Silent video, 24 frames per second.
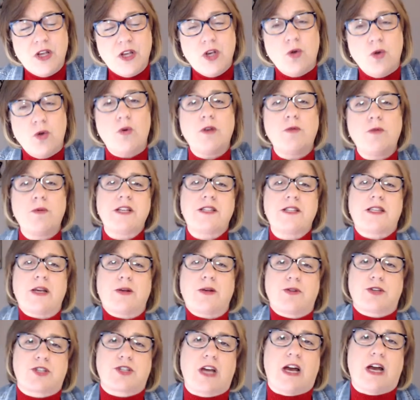When we
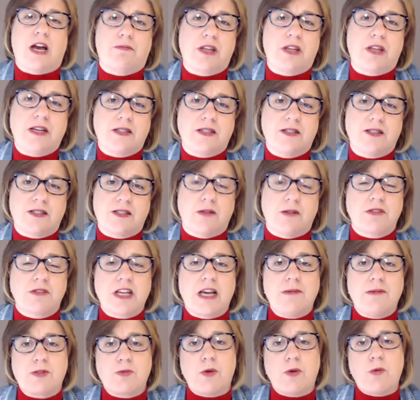secret shop places,
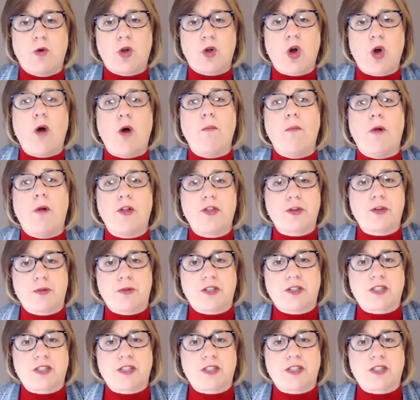sometimes we will call multiple